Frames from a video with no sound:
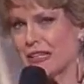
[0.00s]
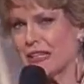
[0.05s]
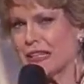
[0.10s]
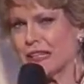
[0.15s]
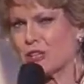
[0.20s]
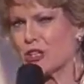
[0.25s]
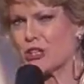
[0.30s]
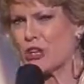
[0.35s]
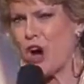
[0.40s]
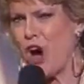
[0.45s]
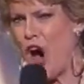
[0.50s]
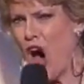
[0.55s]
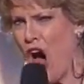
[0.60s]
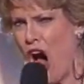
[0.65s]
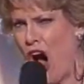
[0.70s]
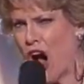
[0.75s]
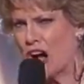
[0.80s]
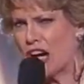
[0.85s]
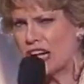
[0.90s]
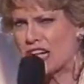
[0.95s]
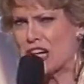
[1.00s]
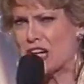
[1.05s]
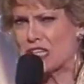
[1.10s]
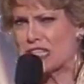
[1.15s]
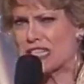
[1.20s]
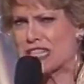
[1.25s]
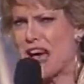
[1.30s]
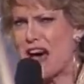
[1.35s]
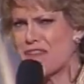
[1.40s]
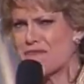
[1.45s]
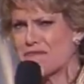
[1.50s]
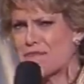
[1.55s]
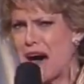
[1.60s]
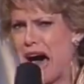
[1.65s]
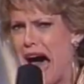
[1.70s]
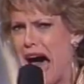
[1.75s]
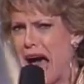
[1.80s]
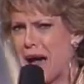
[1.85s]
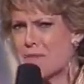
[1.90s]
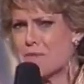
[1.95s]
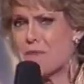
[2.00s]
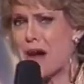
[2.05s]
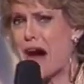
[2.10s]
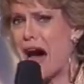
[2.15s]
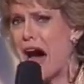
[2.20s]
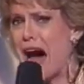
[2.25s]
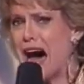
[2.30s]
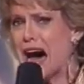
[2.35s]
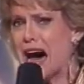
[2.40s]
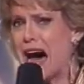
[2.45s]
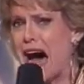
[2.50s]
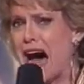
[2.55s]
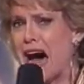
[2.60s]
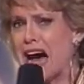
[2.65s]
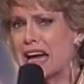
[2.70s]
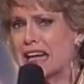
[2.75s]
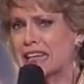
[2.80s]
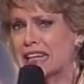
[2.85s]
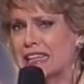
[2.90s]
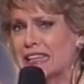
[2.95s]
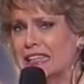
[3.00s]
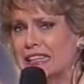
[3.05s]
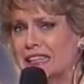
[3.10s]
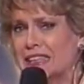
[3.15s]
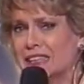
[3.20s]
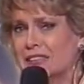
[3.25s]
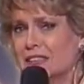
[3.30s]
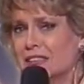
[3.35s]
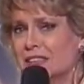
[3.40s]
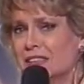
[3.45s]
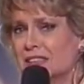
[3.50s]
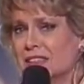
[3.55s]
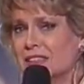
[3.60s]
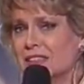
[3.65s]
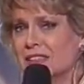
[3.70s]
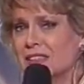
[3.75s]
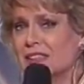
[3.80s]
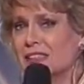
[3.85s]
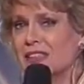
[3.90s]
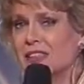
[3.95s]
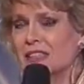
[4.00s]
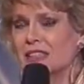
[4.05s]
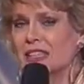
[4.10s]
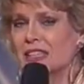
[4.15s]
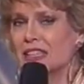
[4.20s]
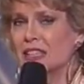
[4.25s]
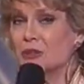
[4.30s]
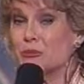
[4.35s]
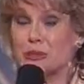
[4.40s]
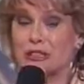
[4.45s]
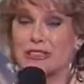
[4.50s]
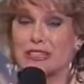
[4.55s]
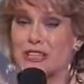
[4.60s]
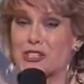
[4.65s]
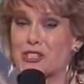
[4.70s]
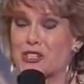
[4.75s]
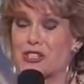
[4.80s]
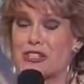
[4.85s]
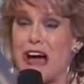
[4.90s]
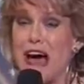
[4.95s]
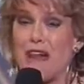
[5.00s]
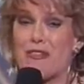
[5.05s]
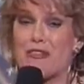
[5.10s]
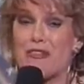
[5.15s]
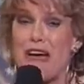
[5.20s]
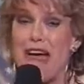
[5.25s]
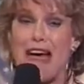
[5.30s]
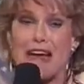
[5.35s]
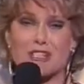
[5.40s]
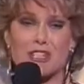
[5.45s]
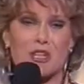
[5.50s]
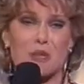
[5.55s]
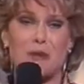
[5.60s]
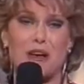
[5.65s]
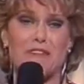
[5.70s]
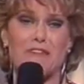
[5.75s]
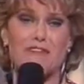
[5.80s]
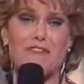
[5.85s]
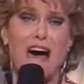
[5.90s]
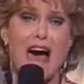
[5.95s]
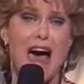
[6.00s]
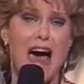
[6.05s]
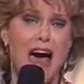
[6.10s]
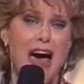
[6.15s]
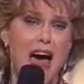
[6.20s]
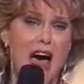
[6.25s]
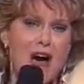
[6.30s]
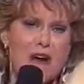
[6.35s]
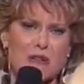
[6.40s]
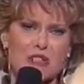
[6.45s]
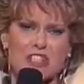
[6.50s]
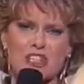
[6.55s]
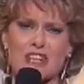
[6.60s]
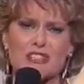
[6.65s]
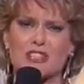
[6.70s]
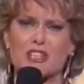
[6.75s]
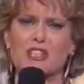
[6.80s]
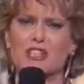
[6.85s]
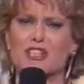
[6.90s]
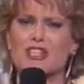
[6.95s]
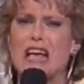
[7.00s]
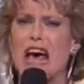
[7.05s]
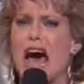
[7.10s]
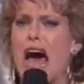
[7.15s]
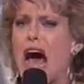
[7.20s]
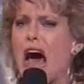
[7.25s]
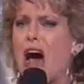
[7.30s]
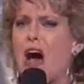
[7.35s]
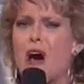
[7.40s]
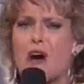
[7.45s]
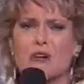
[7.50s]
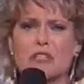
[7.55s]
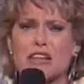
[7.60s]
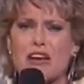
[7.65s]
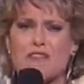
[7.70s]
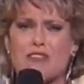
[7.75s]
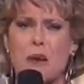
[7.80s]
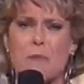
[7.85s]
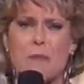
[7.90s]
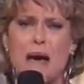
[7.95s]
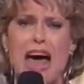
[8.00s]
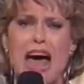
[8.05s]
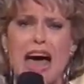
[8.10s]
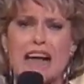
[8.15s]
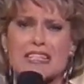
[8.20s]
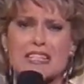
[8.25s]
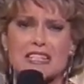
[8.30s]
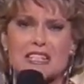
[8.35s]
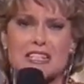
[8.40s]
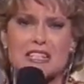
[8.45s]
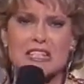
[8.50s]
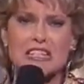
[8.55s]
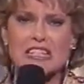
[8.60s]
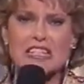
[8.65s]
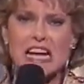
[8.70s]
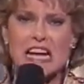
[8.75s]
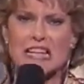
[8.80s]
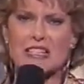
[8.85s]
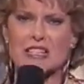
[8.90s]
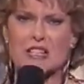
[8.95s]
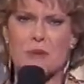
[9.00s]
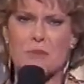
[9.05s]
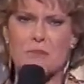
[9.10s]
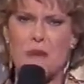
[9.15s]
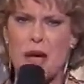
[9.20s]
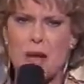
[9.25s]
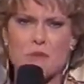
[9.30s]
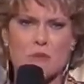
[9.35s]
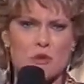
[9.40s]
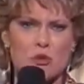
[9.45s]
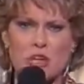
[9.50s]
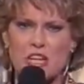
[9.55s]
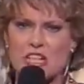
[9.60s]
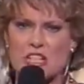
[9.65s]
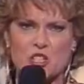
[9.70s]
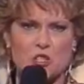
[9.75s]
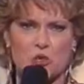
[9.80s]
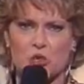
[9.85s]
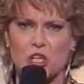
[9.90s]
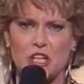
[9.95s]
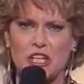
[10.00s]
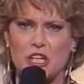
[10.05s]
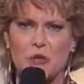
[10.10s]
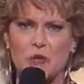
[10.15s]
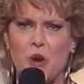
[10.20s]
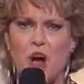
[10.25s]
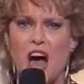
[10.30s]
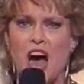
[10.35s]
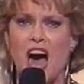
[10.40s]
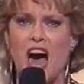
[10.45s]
in the corners of my mind, but there's none there to be found, just the sound of the past as the memories rewind.